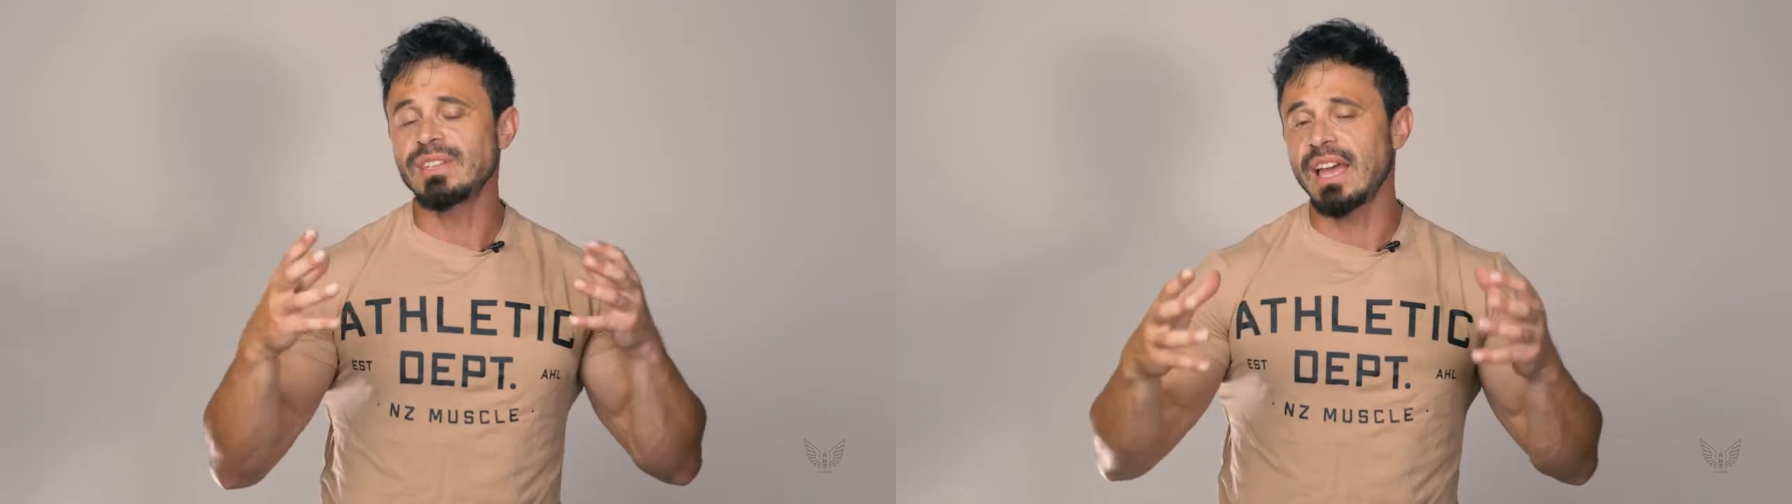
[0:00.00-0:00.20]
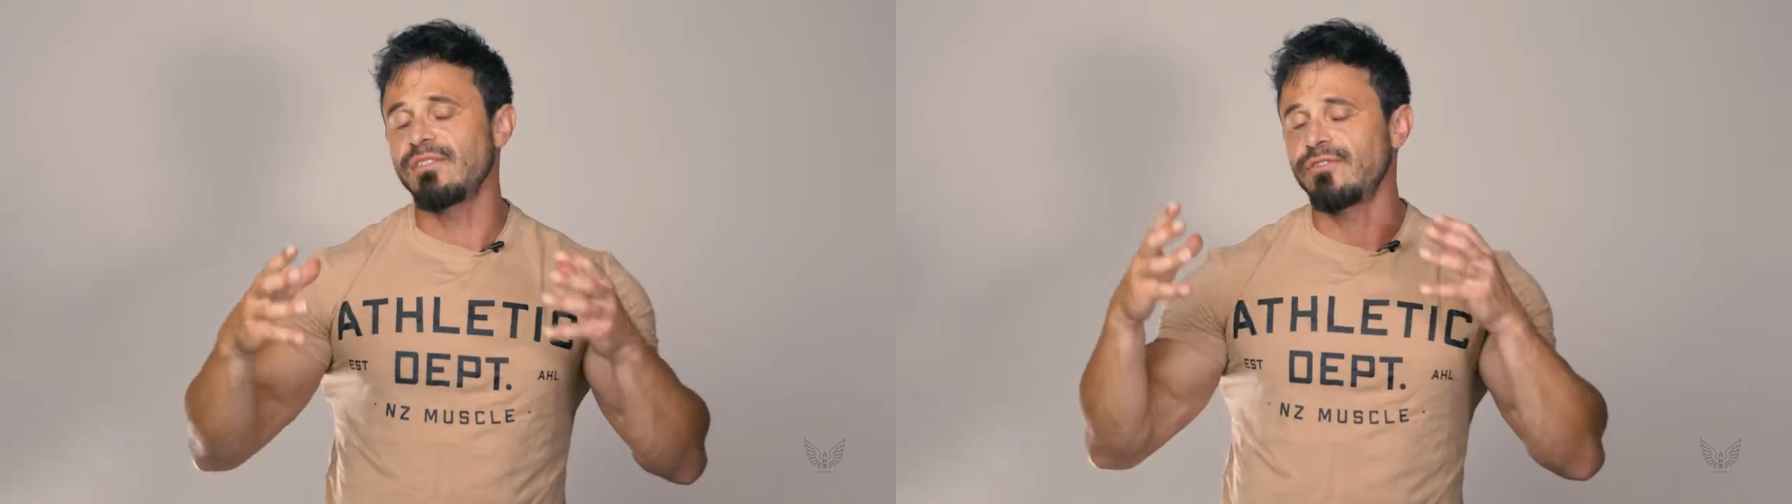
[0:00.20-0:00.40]

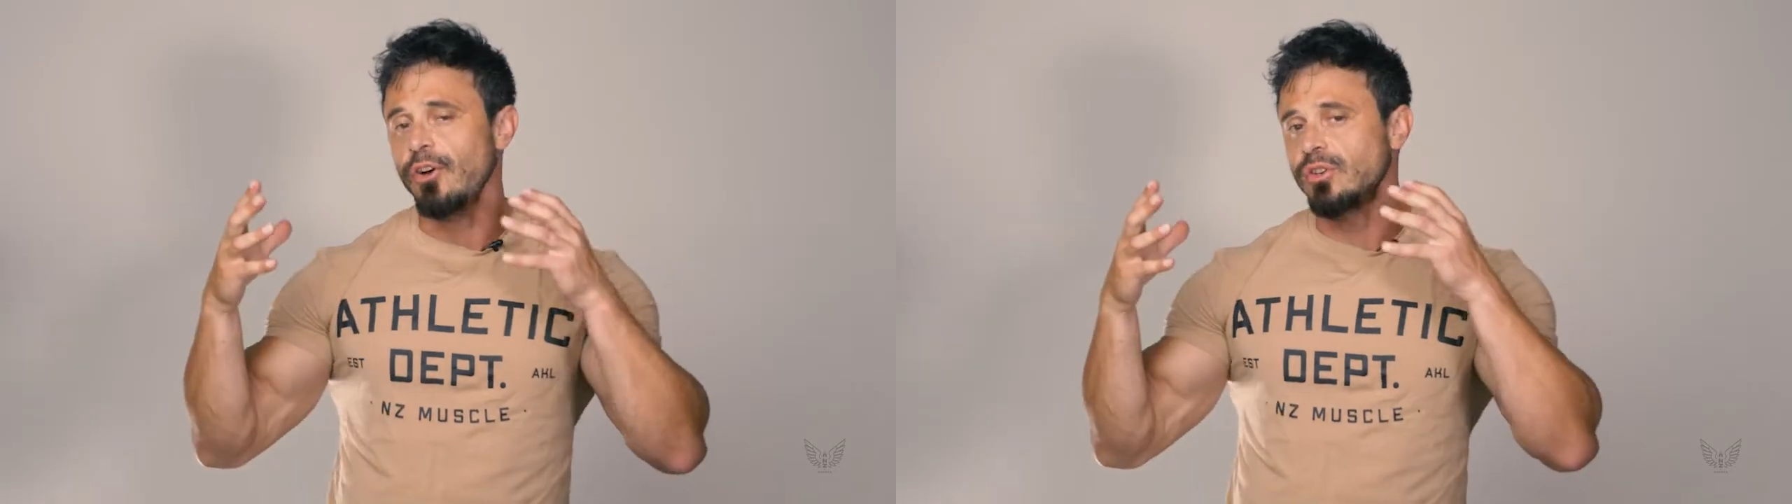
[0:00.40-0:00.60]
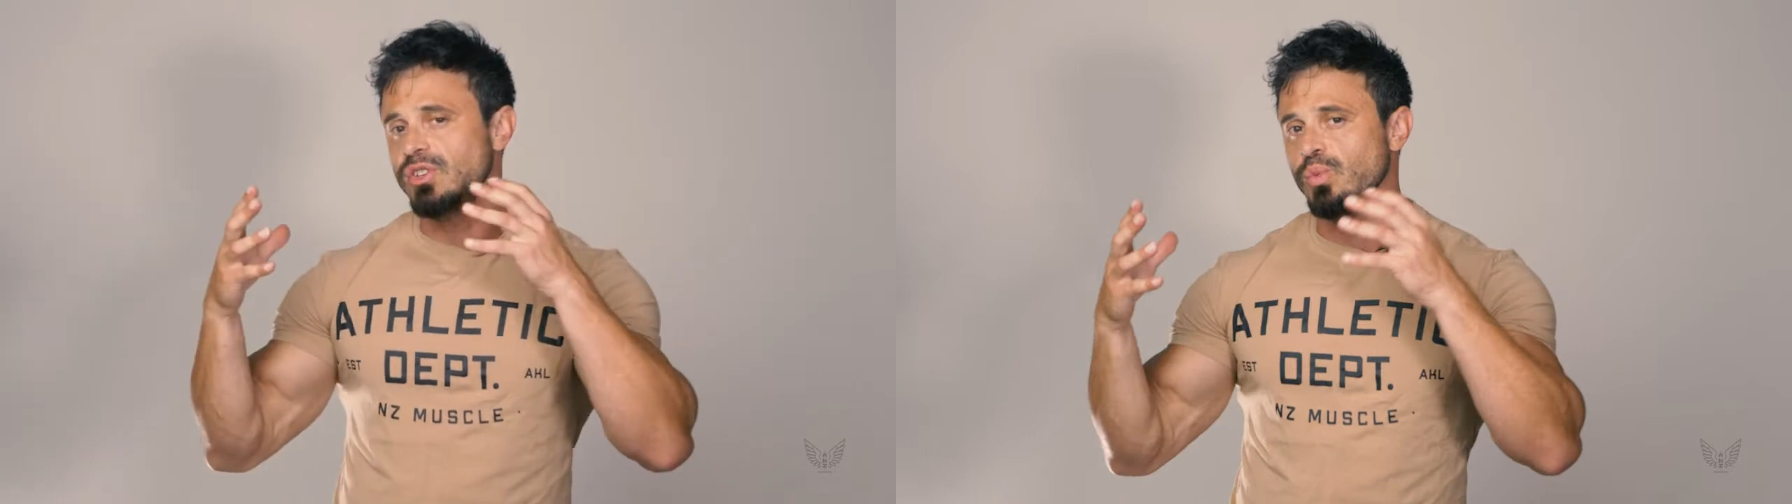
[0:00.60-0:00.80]
day
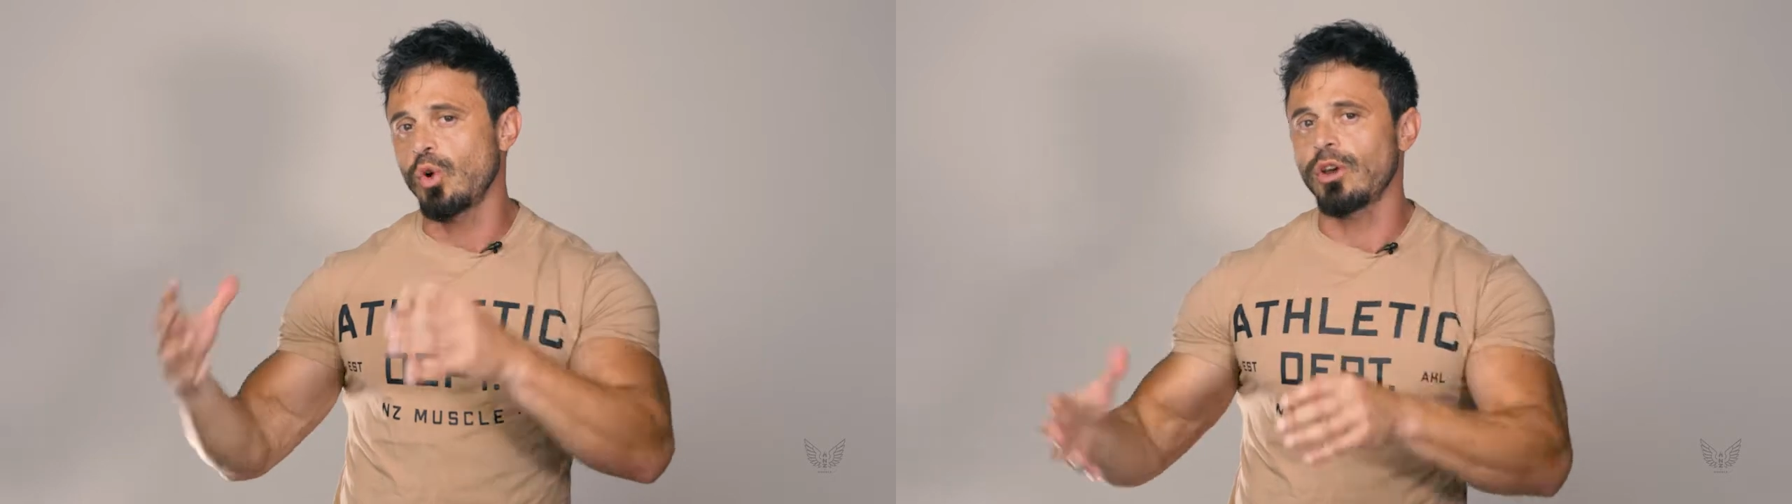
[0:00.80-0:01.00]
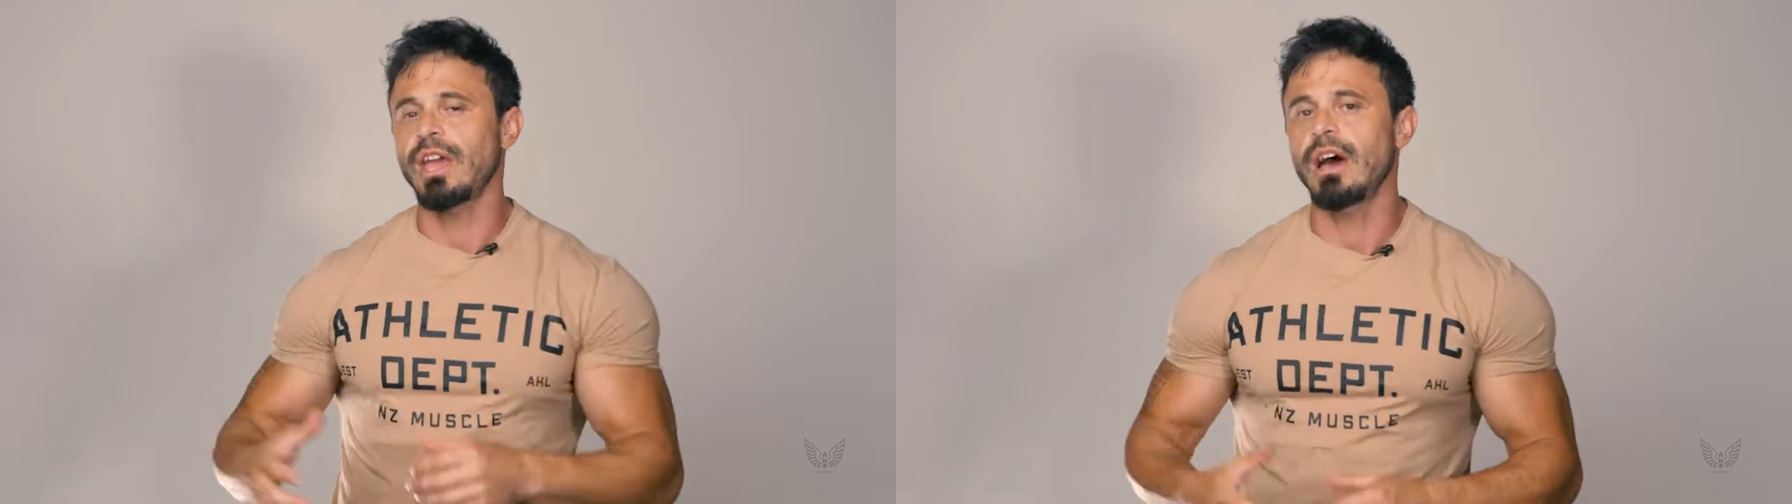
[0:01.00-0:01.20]
focused
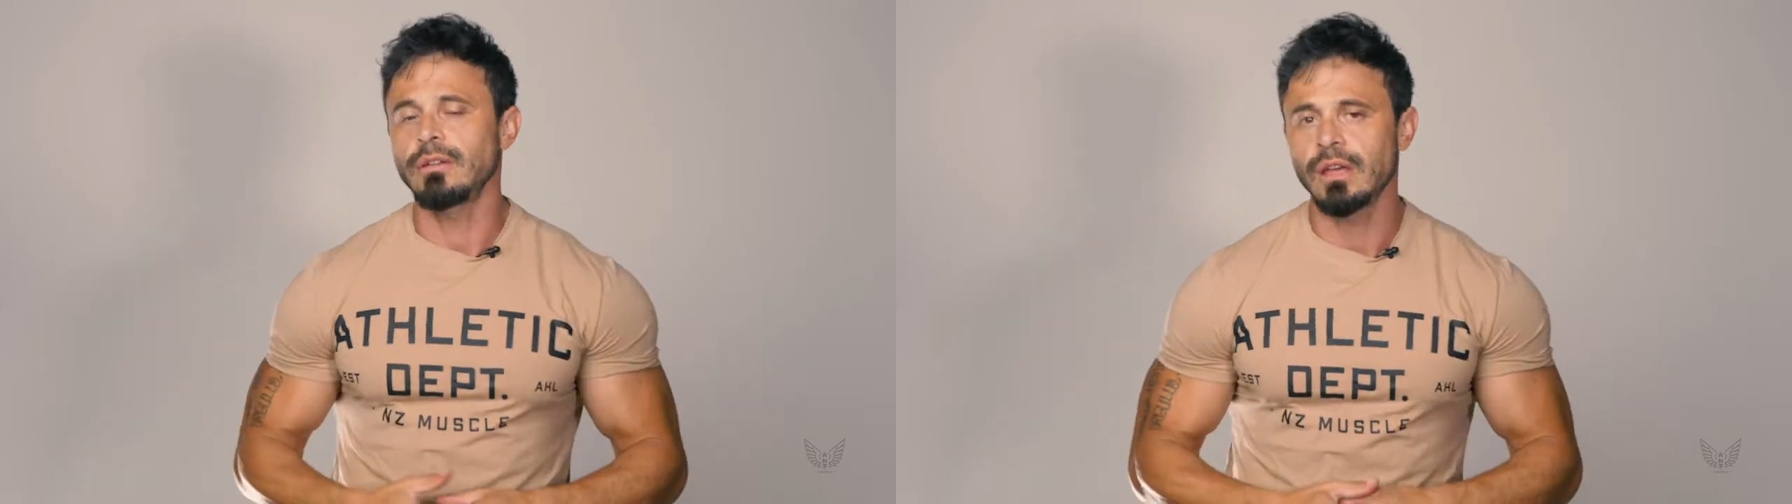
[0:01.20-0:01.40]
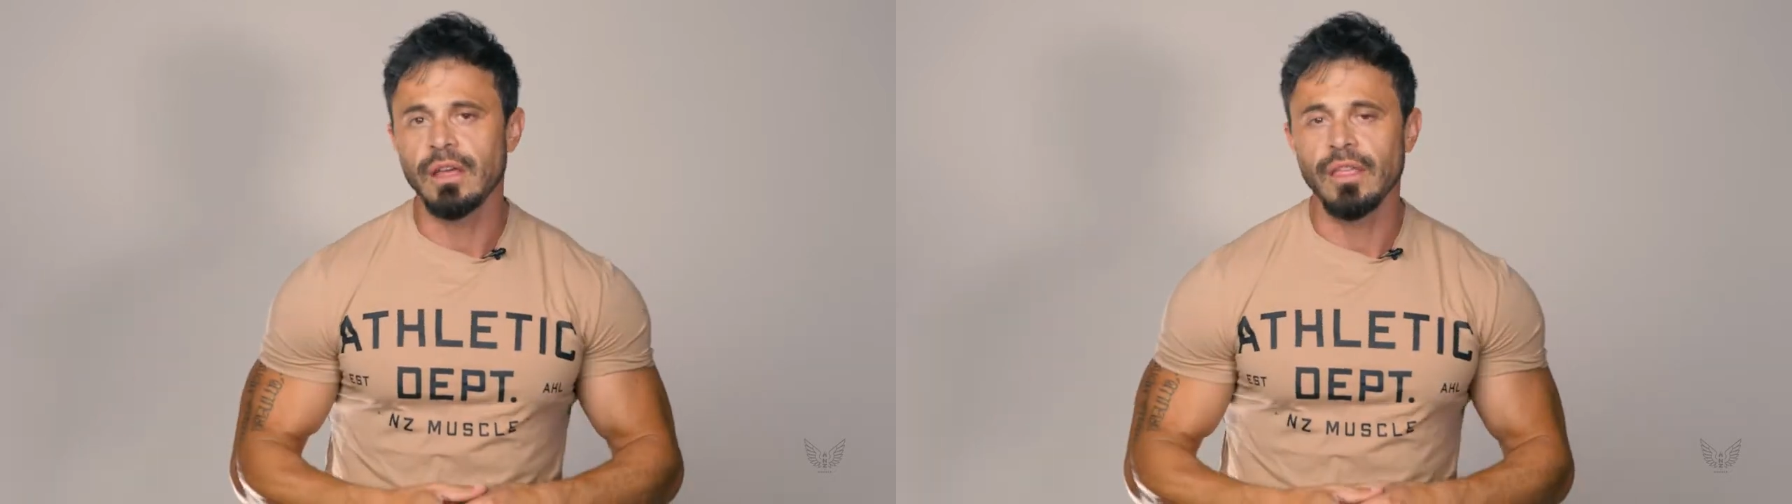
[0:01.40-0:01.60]
workout,